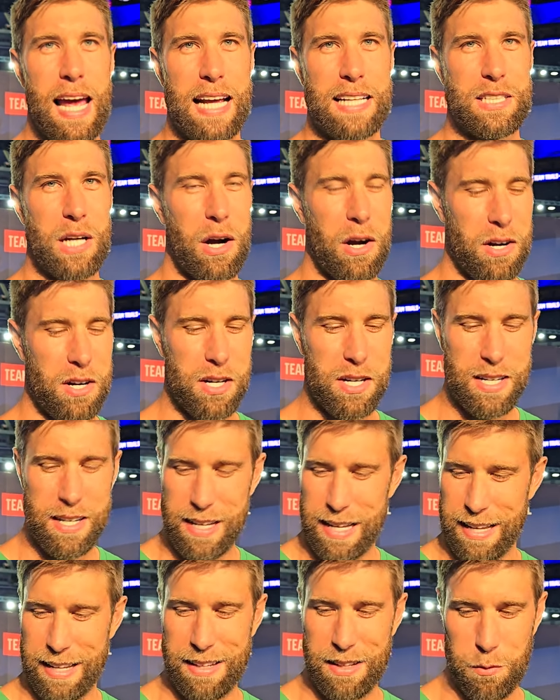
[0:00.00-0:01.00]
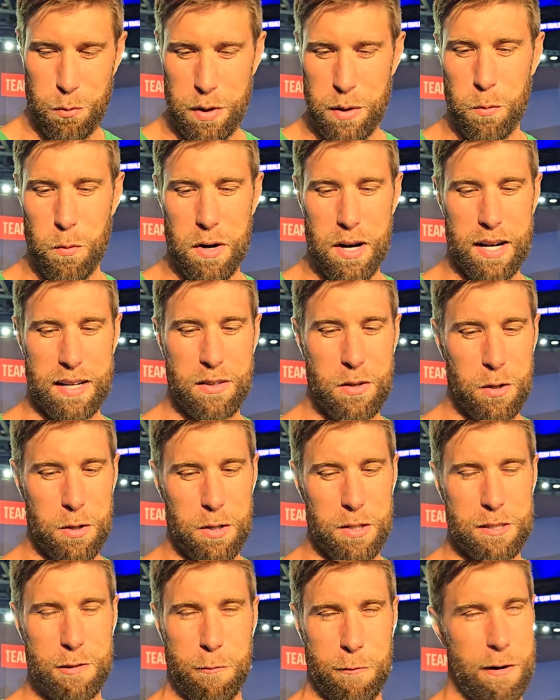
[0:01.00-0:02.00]
It's harder to. We won
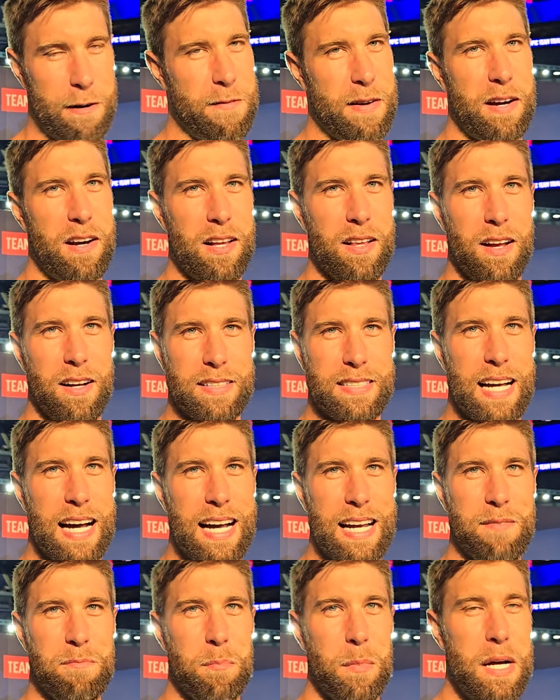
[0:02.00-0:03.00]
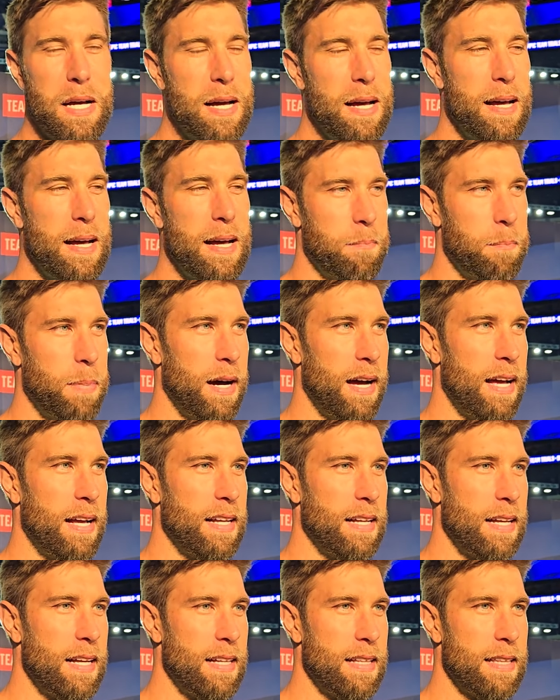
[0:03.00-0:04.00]
gold for a very long time,
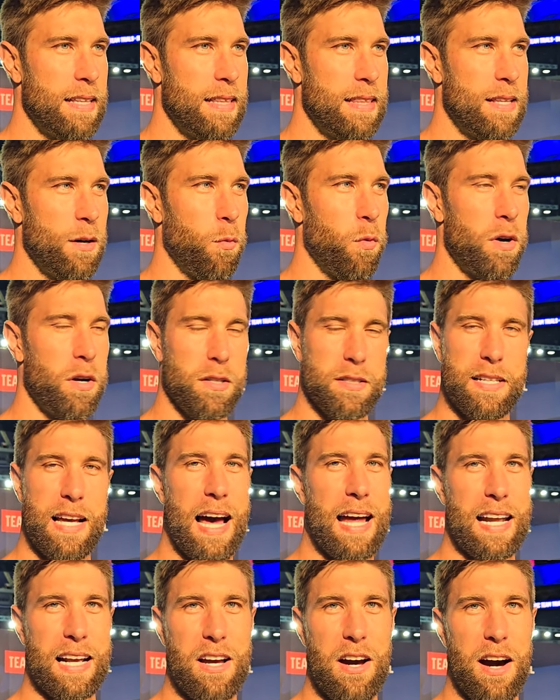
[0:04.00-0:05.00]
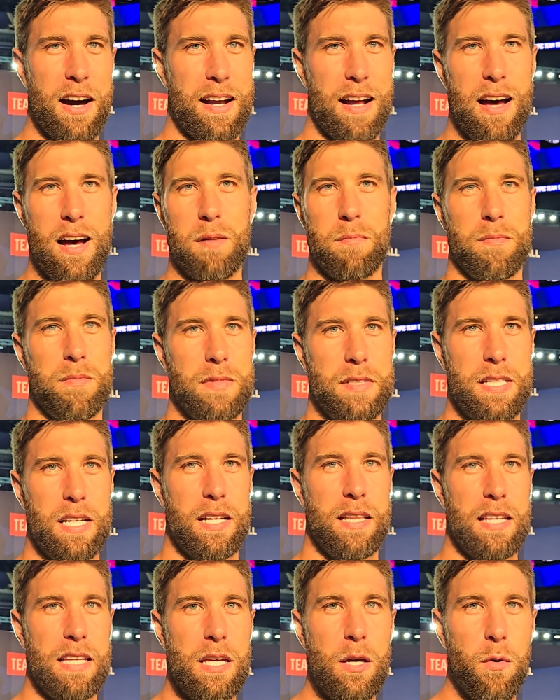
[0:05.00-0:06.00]
but the world's kind of caught up
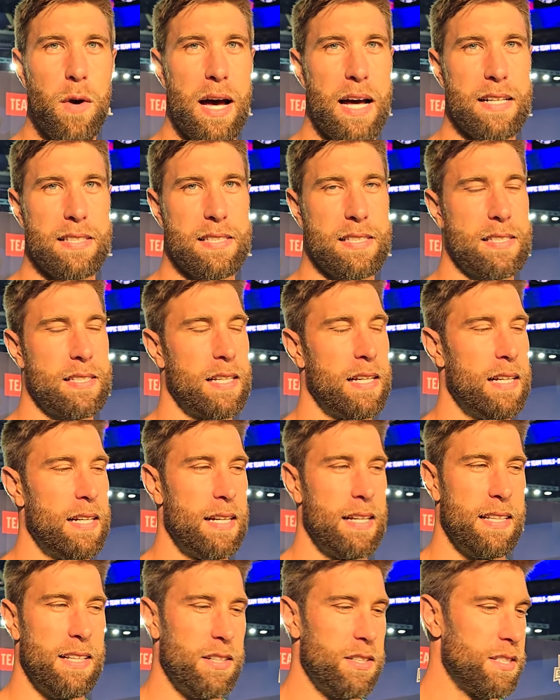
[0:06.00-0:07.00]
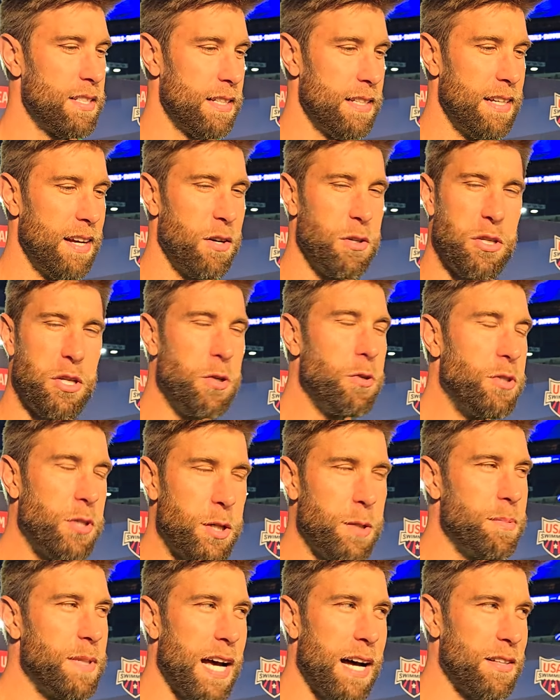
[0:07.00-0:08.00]
to the U.S. There's you know
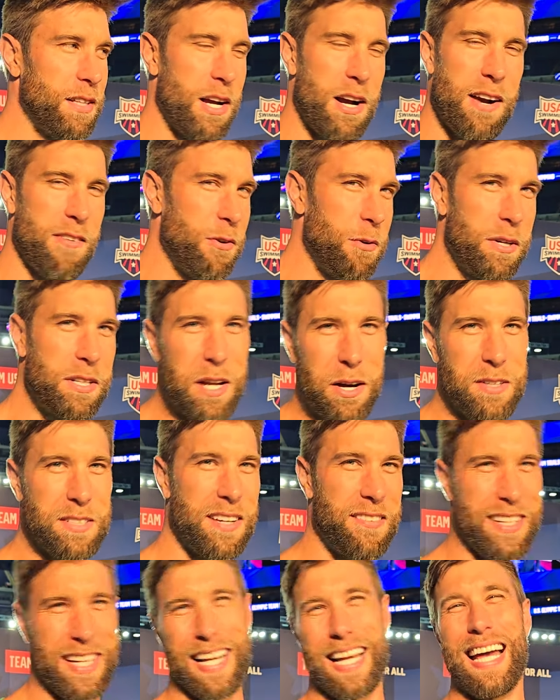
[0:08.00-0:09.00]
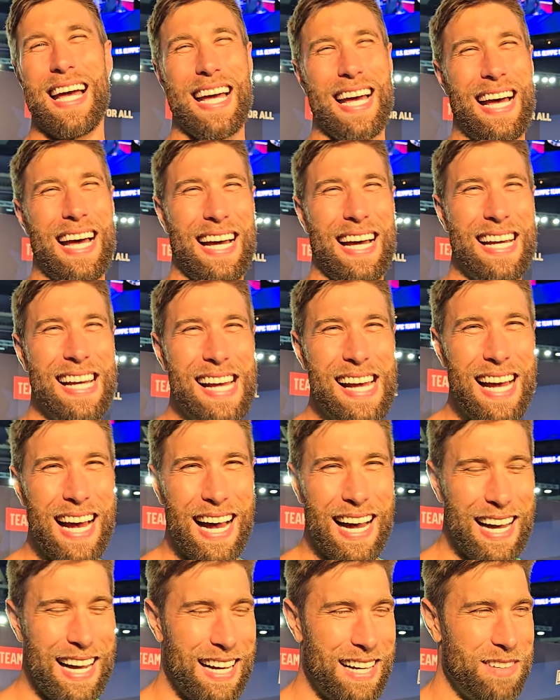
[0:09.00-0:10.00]
YouTube's out there. Everyone knows everything.
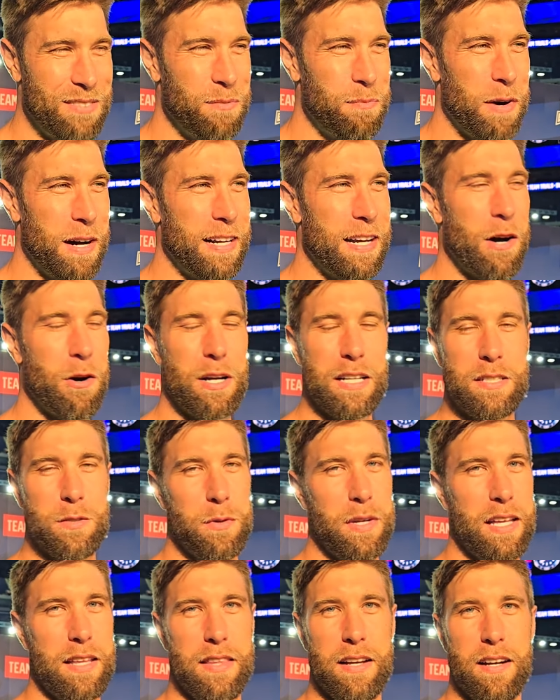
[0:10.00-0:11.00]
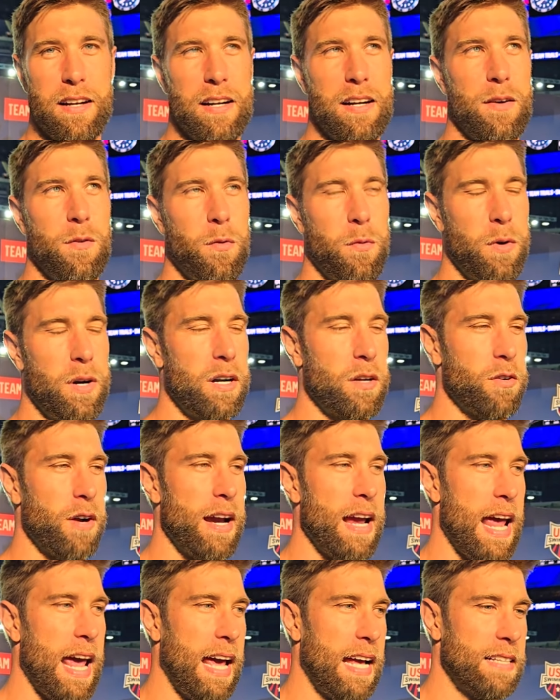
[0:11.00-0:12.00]
um, but no, it's really they we're in
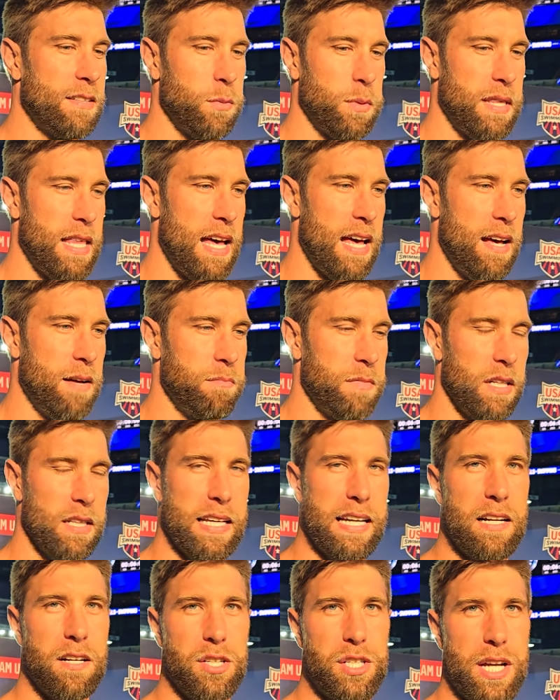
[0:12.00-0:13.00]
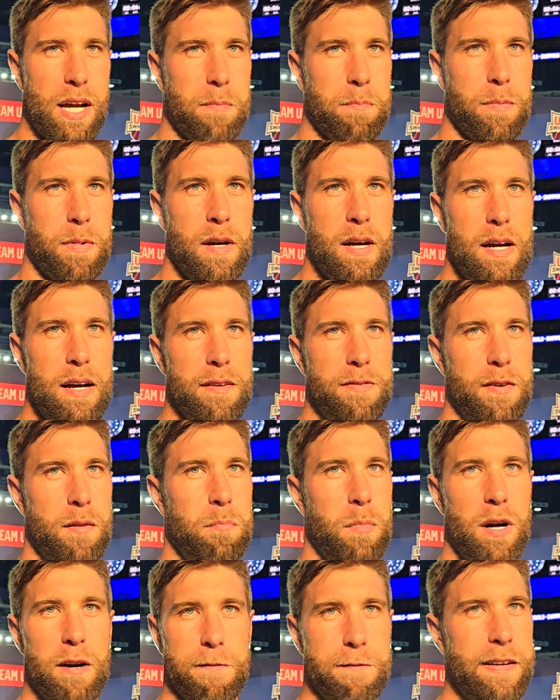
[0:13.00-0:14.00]
great hands with them. The leadership
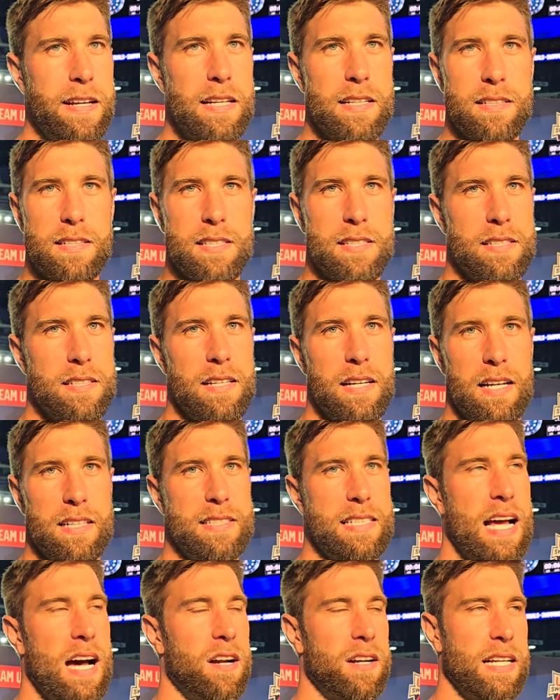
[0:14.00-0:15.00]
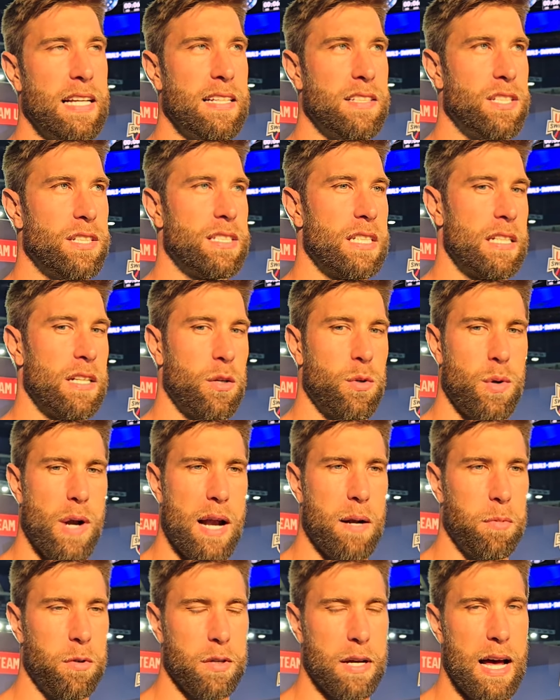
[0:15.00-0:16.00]
from Murphy's astounding. He's just an
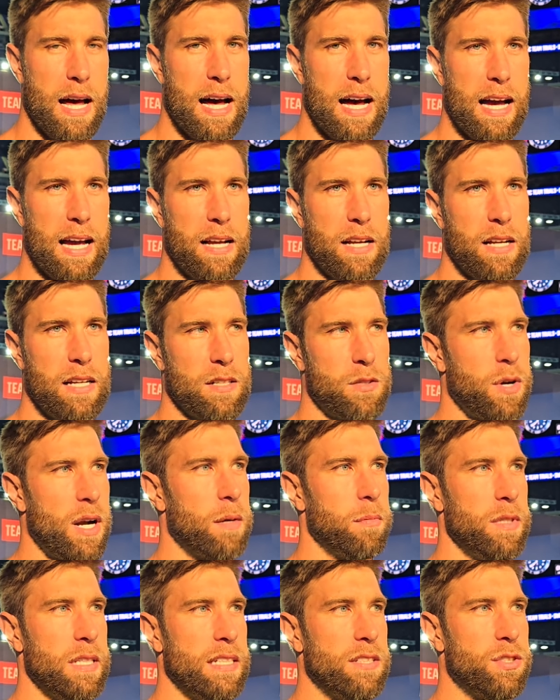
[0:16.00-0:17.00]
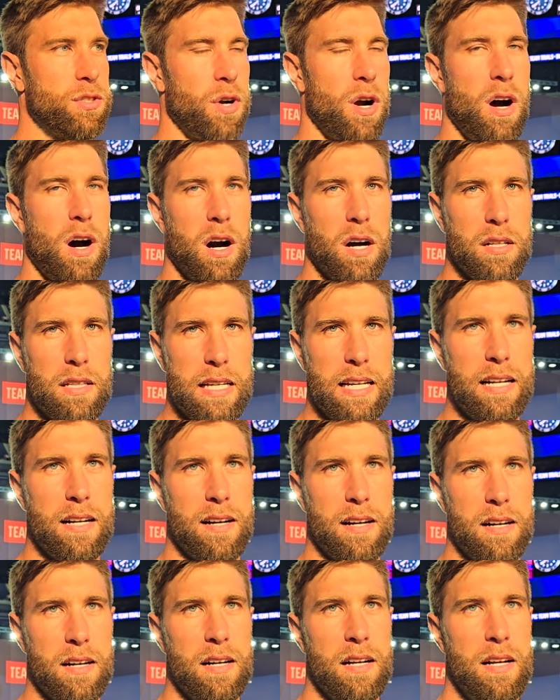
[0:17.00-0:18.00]
incredible guy, incredibly strong
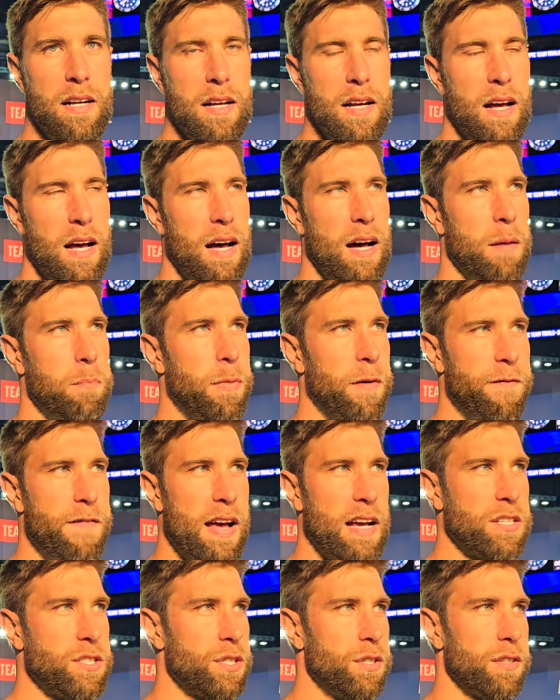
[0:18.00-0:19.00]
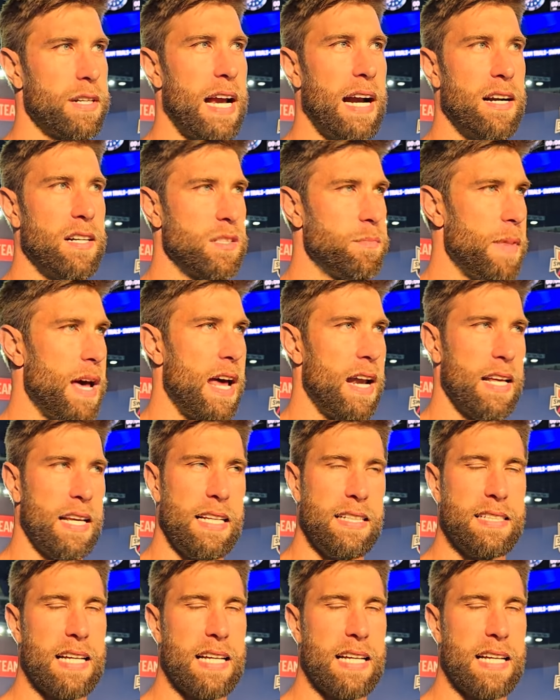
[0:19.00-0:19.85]
leader uh, professional, charismatic.